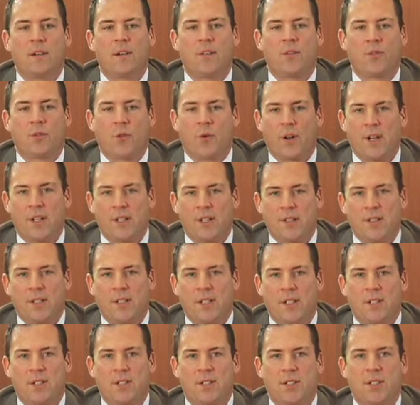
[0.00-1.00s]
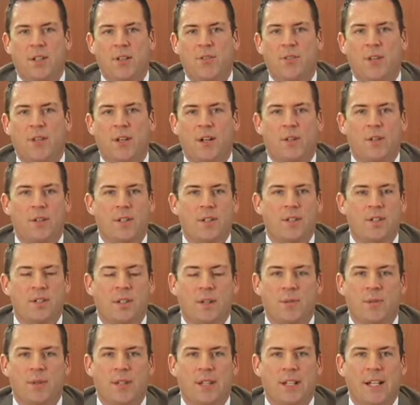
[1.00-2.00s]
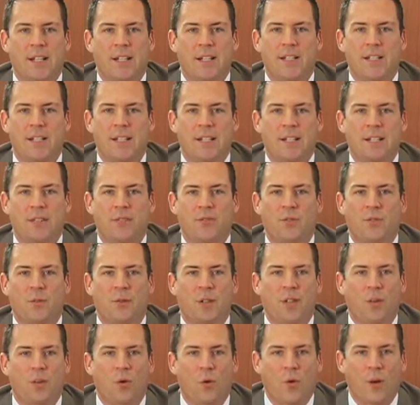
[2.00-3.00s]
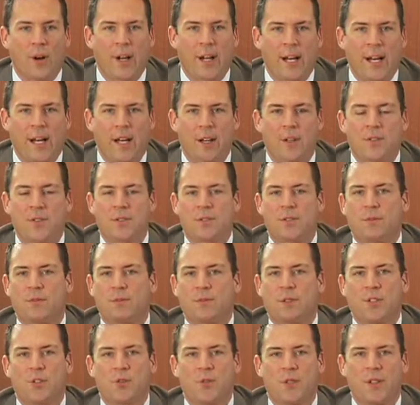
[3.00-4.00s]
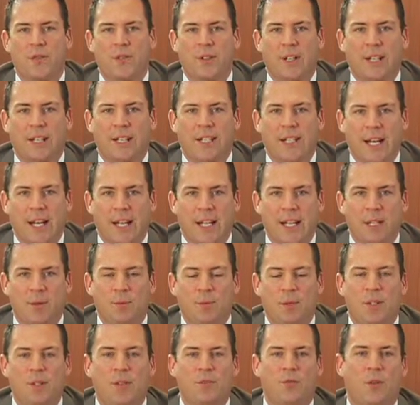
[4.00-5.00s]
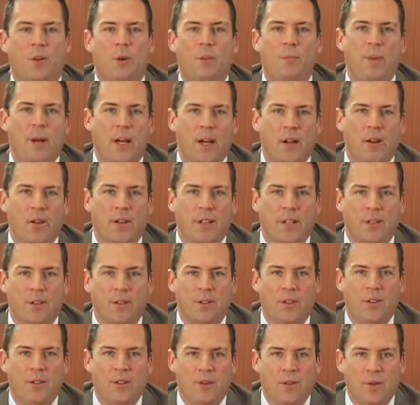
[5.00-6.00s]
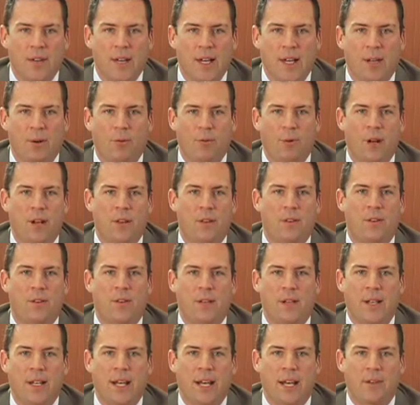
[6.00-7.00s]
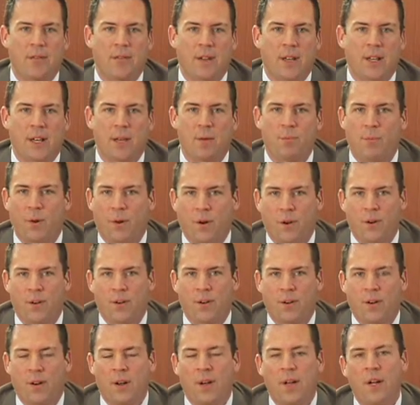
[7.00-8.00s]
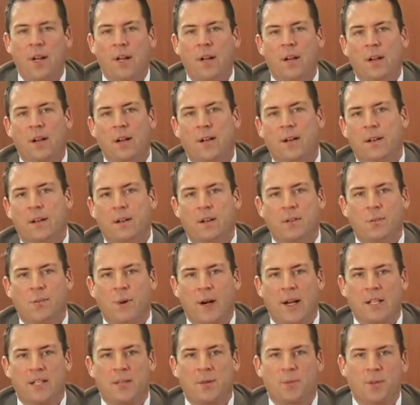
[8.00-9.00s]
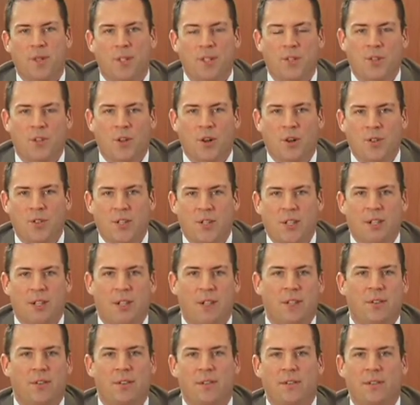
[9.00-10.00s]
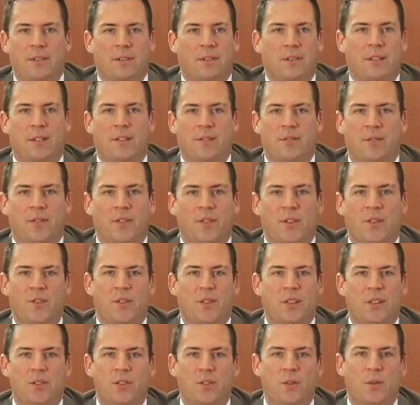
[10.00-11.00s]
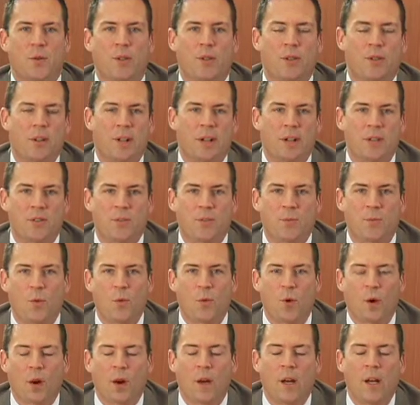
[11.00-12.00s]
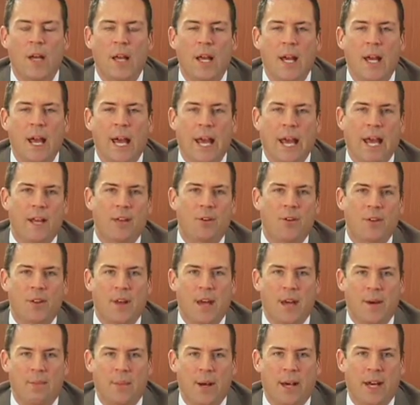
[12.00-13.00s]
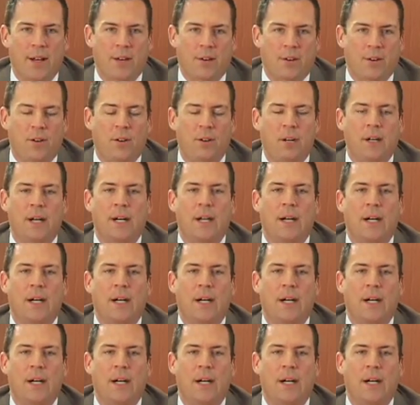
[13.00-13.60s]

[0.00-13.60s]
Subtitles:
For instance, if there is something that's needed from the courthouse, retrieving a document, for a paralegal to do that rather than having a partner who possibly is charging $100 to $150 to $200 more, handle that matter.